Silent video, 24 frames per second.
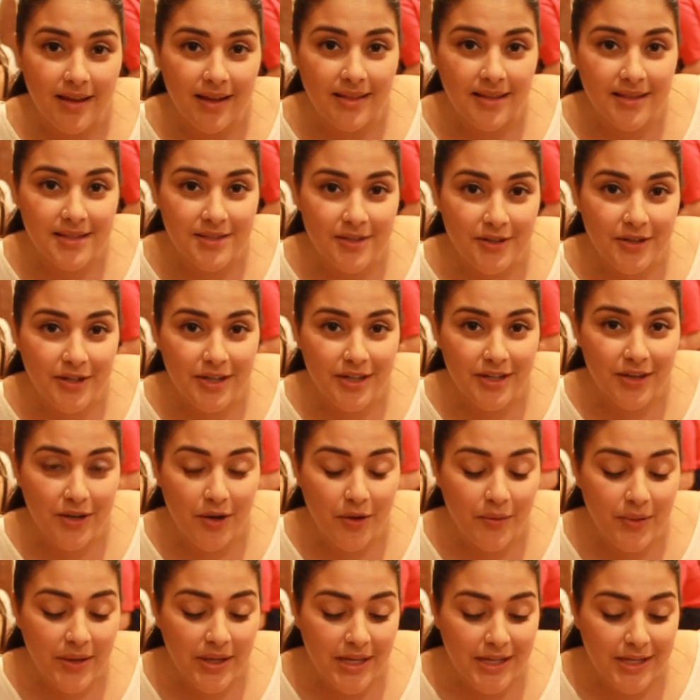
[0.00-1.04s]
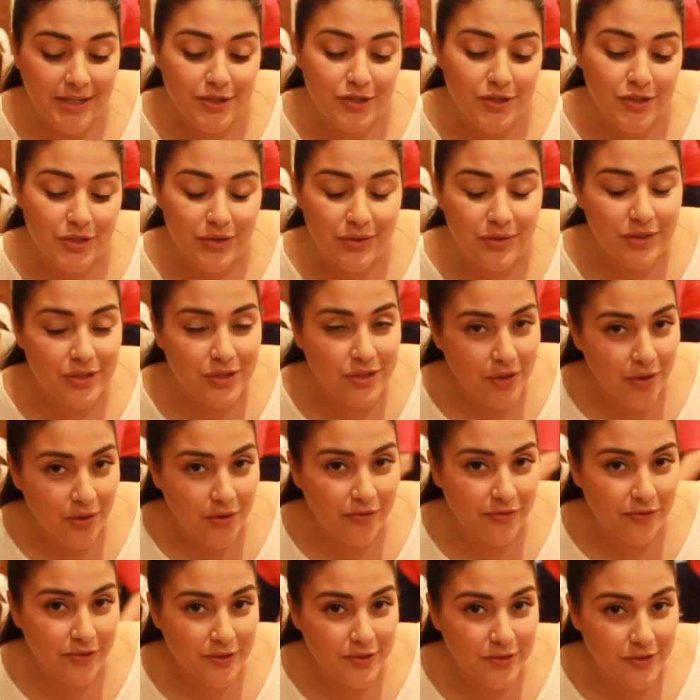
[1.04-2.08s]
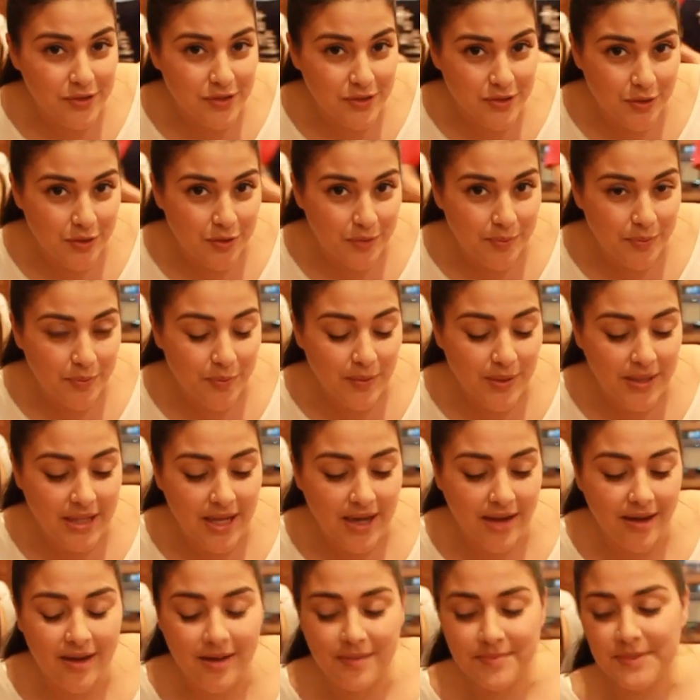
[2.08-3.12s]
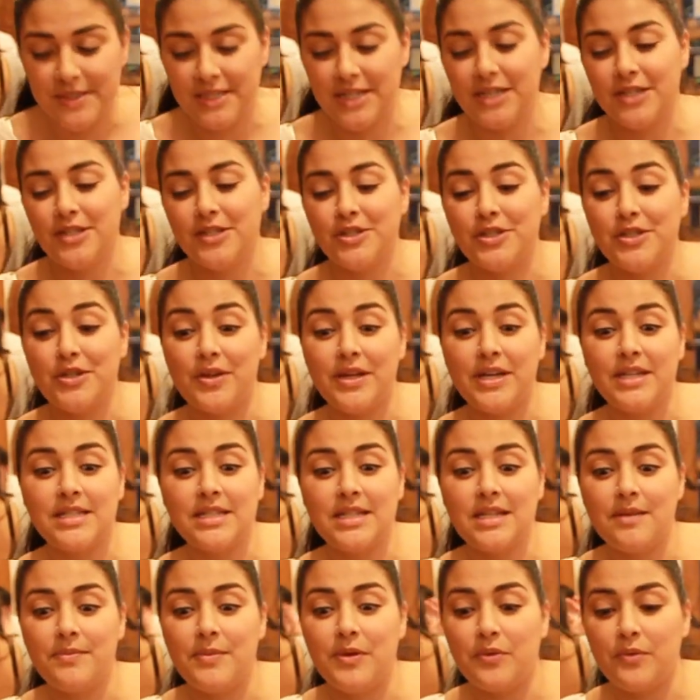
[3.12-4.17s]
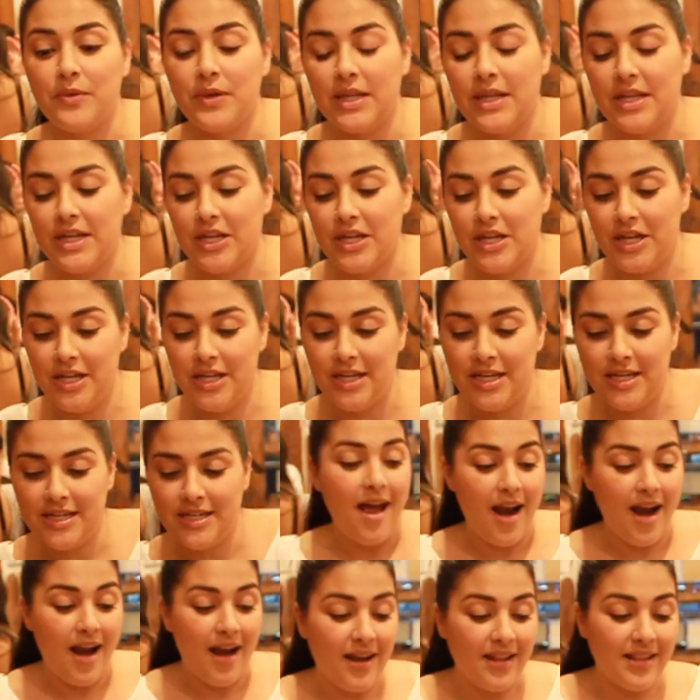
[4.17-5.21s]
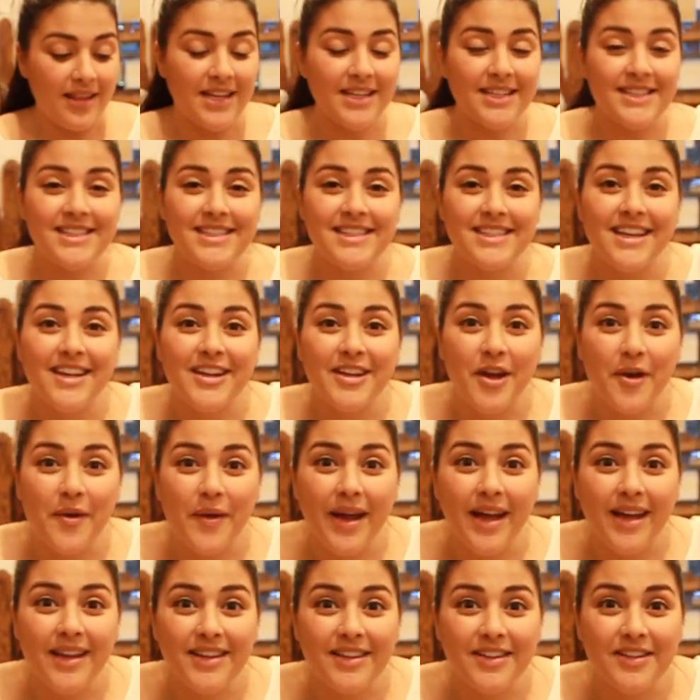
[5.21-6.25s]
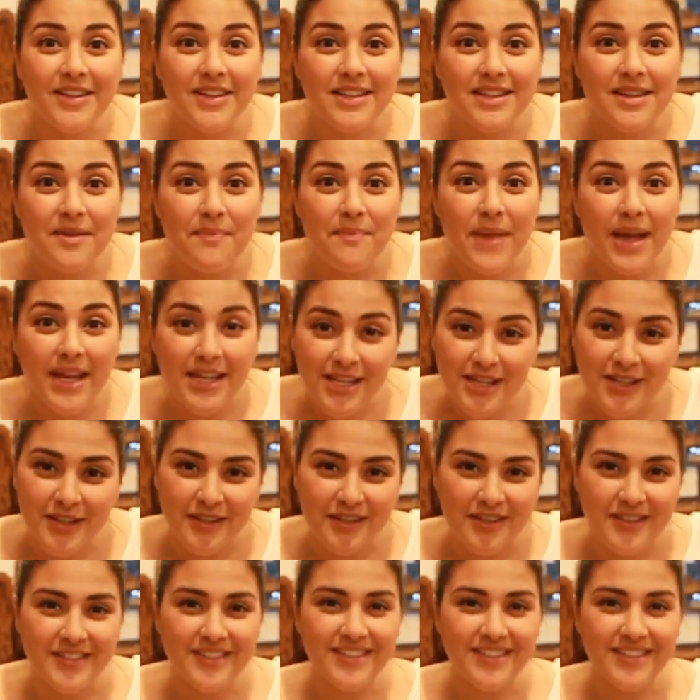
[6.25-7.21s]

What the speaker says: and these are gonna go into the tofu soup when that comes here. So that's gonna be really good. Let's go ahead and look at the menu.